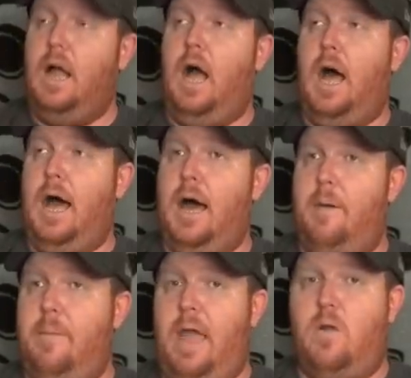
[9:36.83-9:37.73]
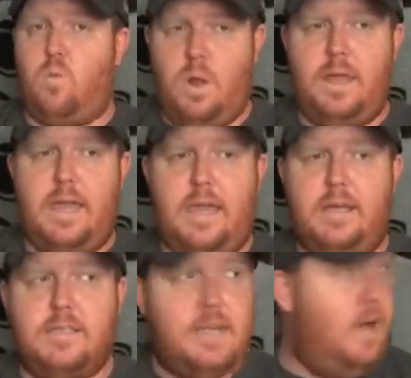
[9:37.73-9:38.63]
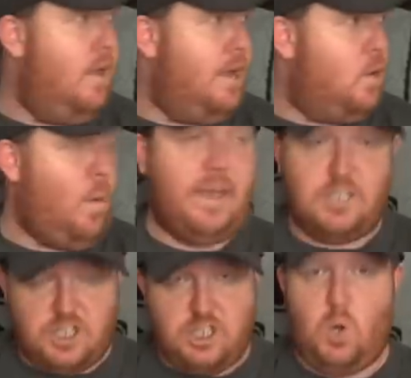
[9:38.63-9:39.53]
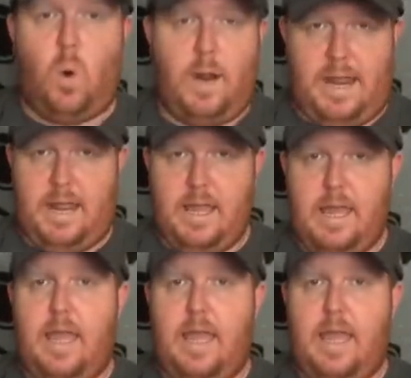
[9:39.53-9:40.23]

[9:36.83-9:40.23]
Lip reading: and really tell a great story